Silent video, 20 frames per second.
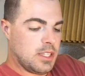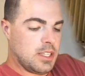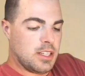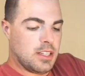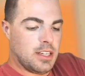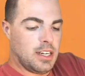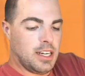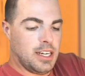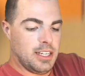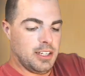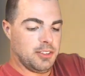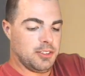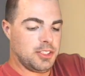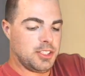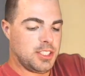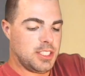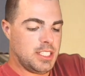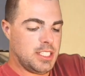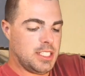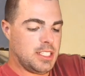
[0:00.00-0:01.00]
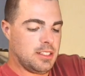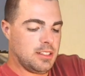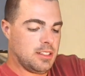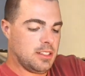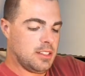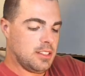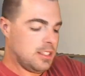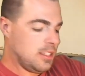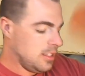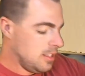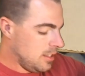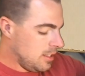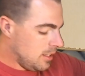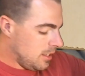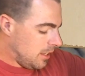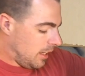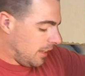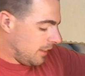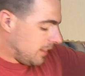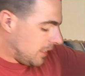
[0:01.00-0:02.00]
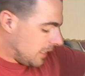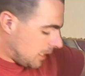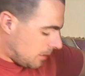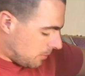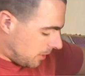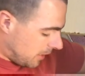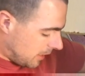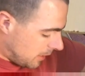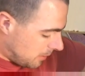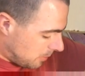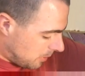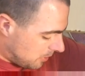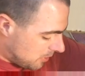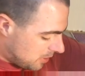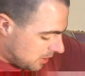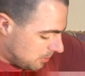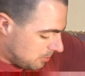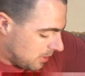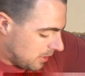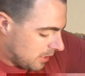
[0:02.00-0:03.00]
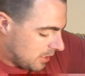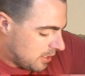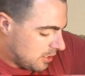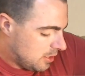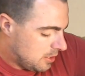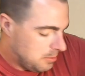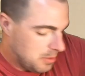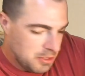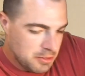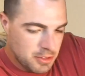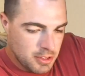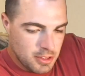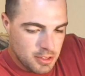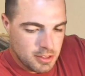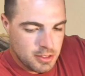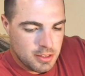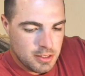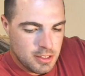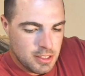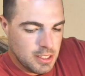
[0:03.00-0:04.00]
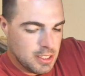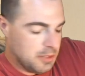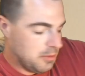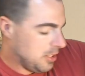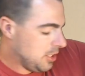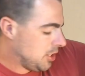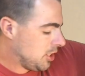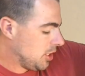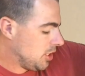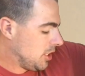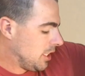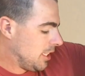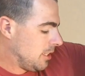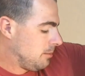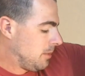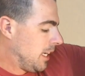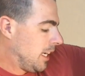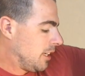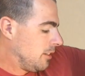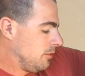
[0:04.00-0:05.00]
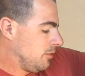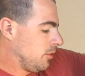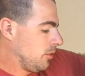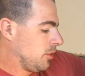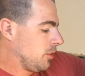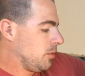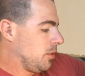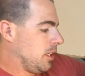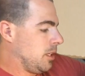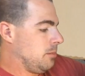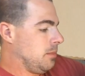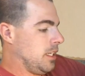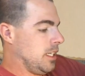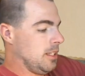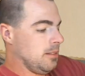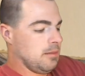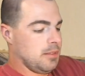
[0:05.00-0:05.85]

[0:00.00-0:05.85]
IOC. I think I bought MFC, but I could be wrong. We should chat it back and forth quite a bit.